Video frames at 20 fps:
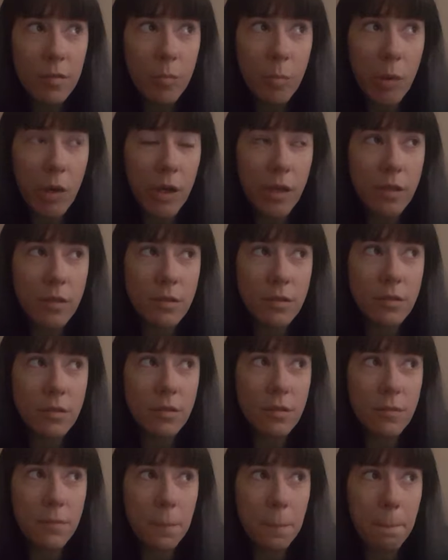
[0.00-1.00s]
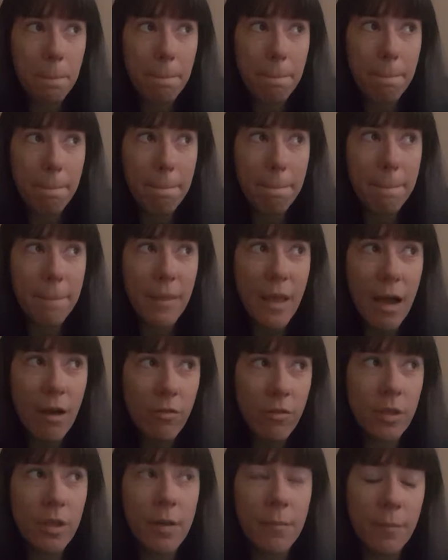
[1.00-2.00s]
but now
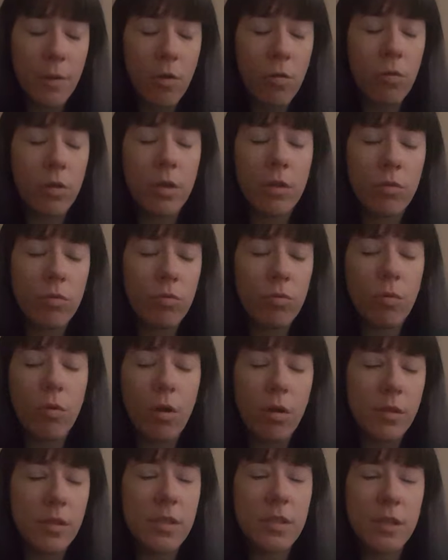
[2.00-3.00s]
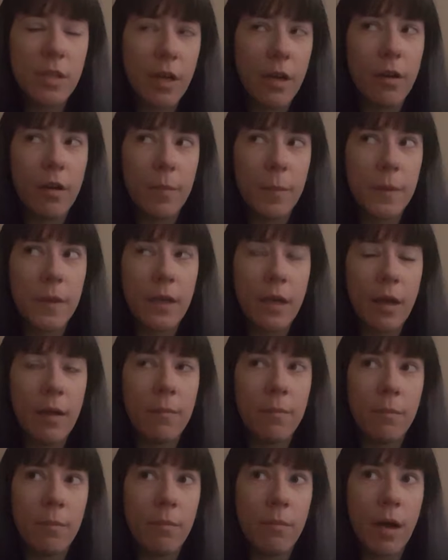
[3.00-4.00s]
that I'm going through all this therapy,
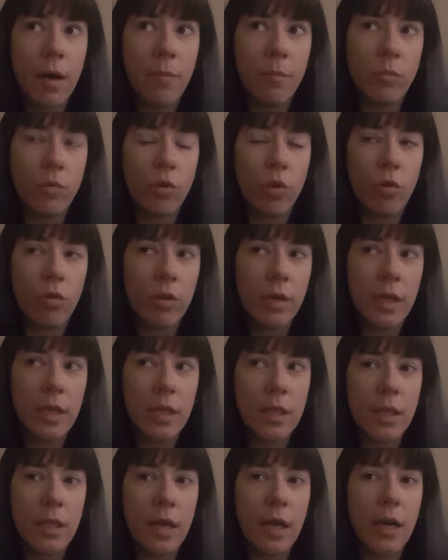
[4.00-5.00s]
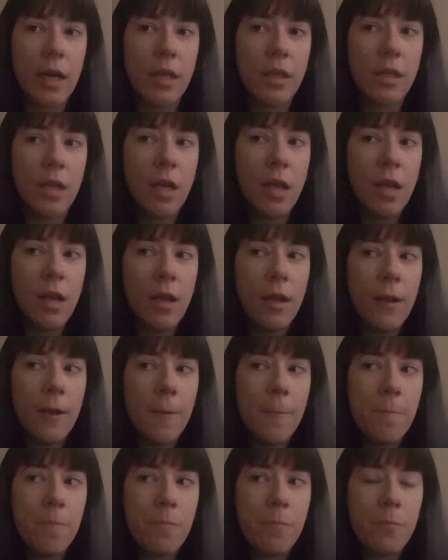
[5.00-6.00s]
I'm learning that
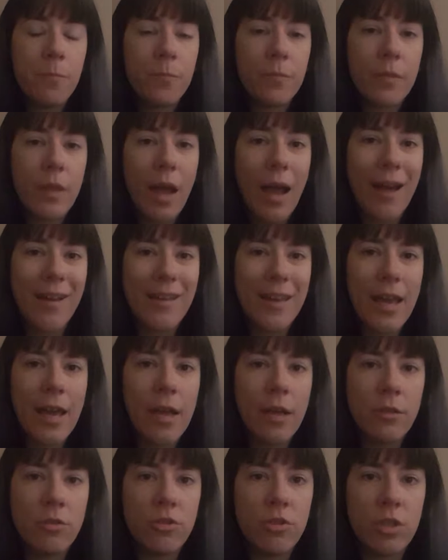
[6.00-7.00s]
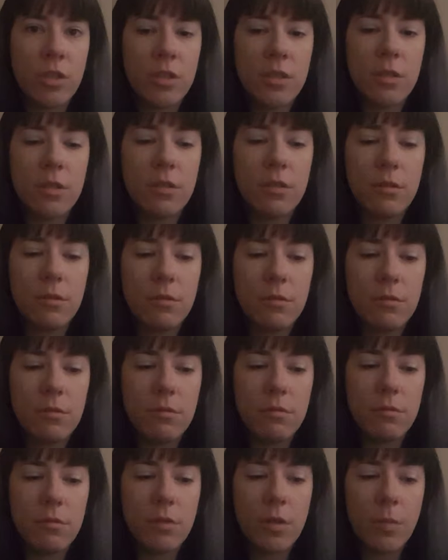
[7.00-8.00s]
I can't just
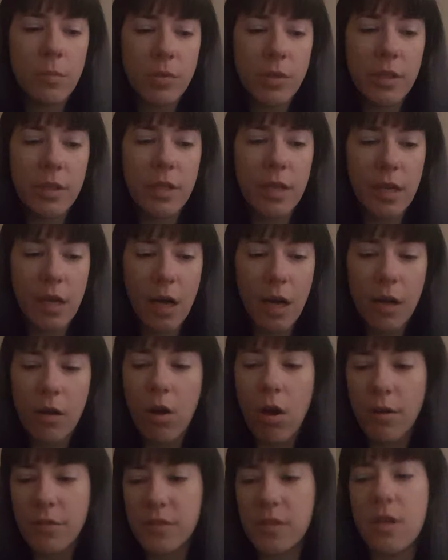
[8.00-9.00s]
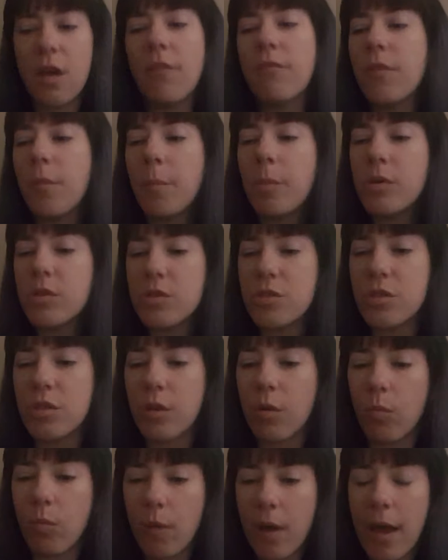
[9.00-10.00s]
completely cut off stuff and push it
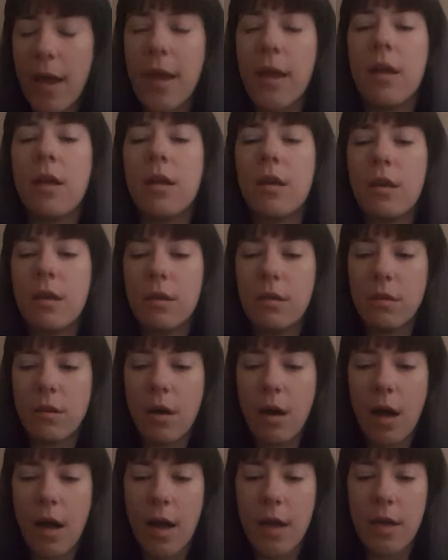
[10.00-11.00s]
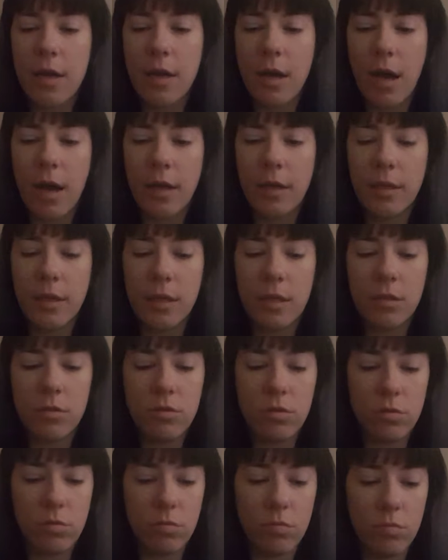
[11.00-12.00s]
away. I need
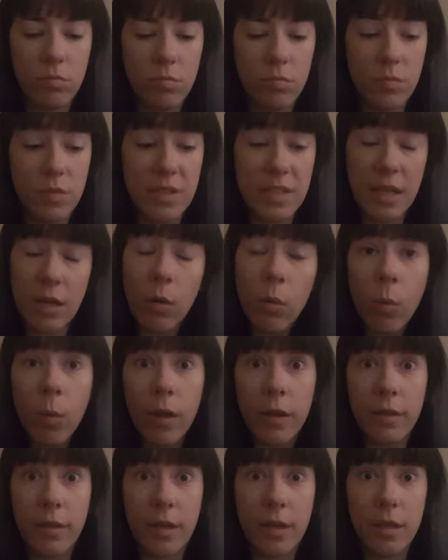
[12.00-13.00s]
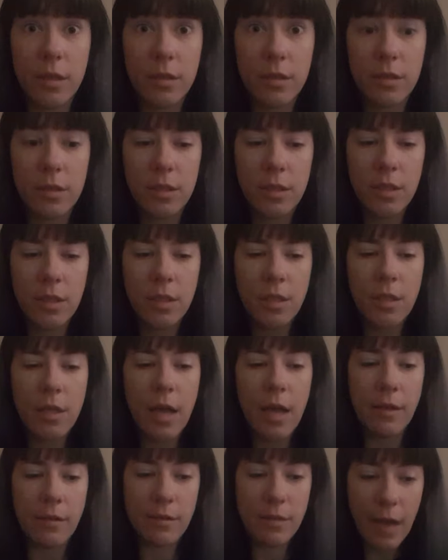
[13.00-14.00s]
to deal with it
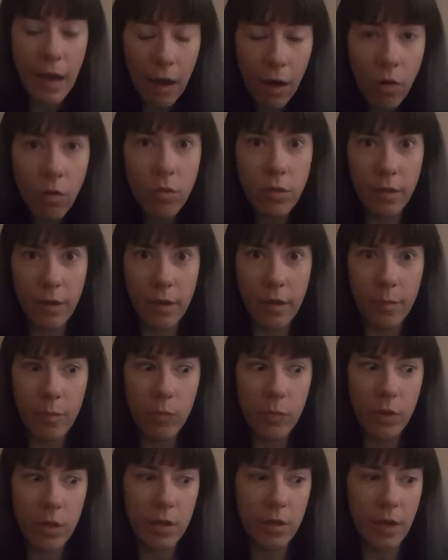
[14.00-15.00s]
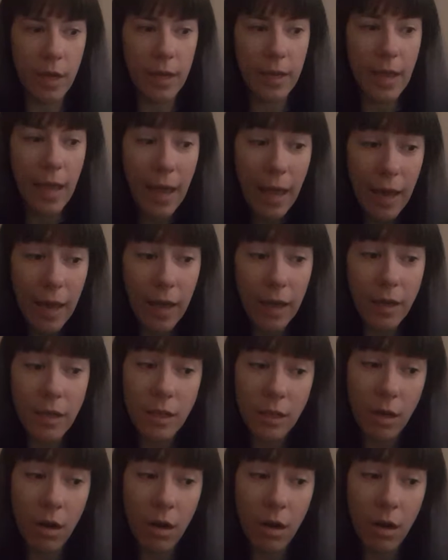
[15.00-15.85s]
and tell them that, like, hey,